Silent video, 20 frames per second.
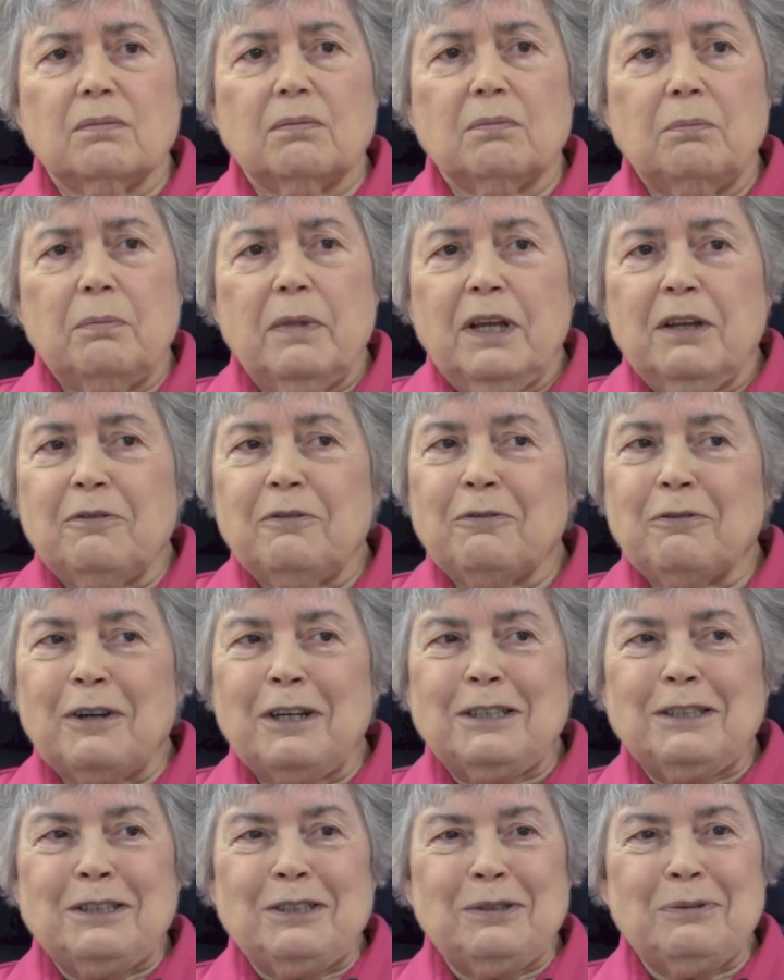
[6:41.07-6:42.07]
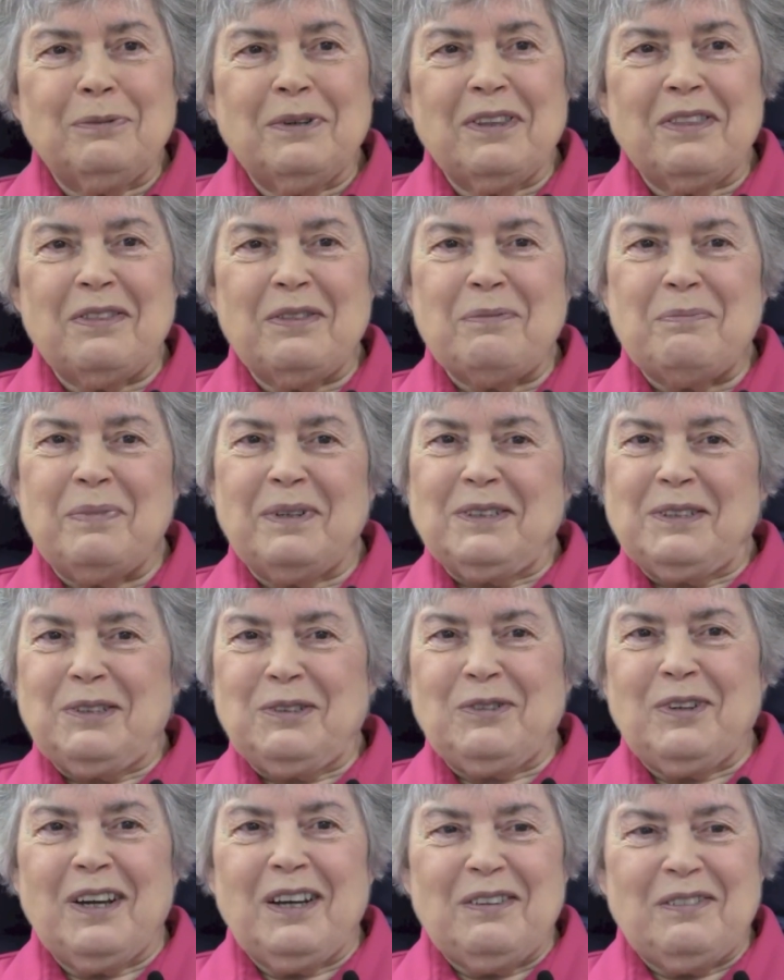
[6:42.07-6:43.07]
made friends with the
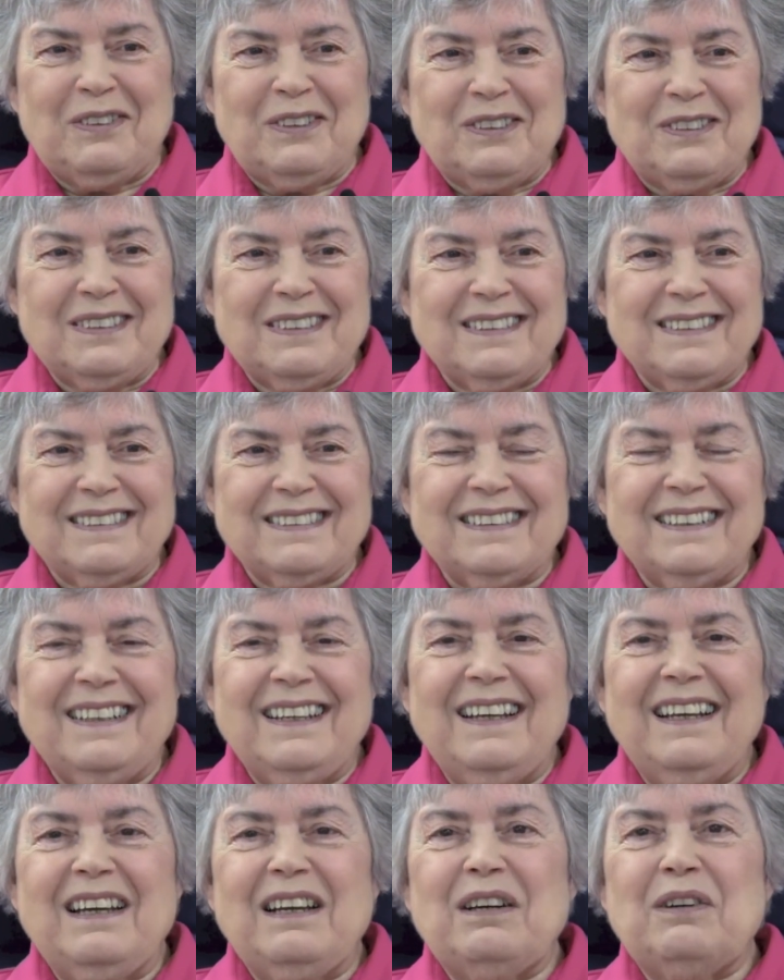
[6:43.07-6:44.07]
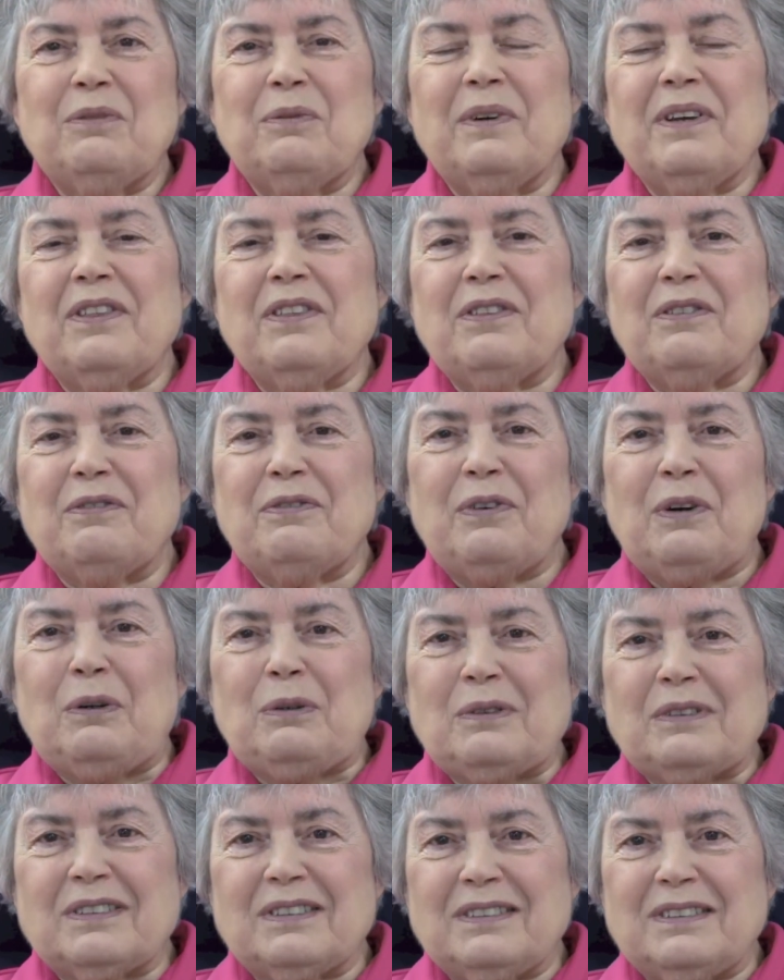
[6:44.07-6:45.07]
bus drivers, with the
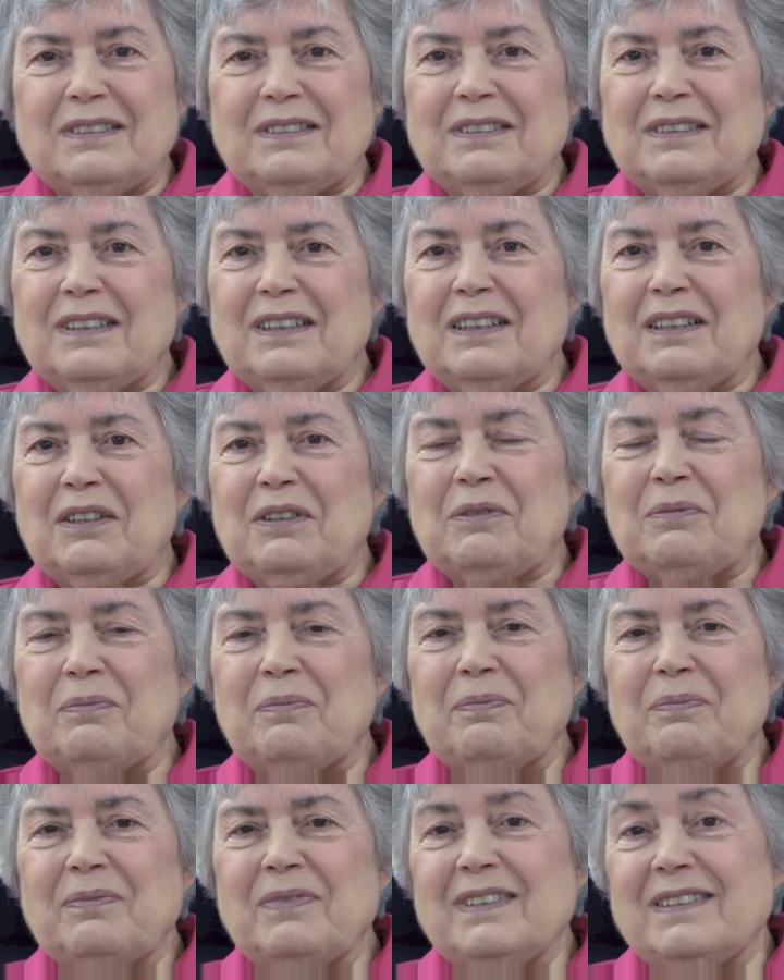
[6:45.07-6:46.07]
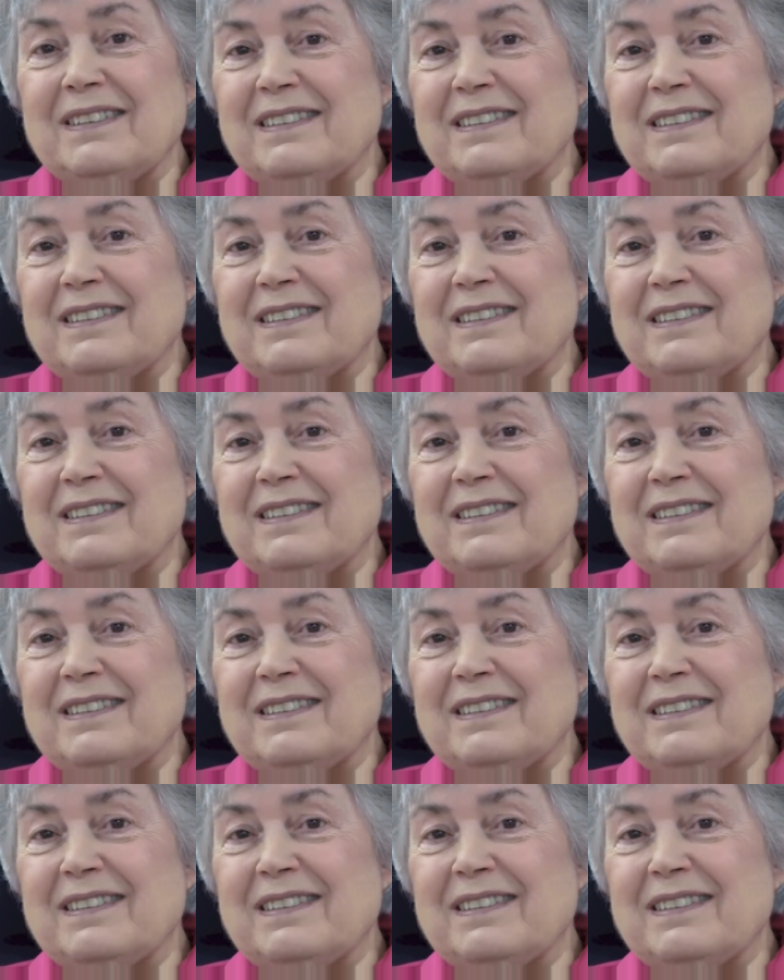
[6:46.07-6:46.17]
folks, the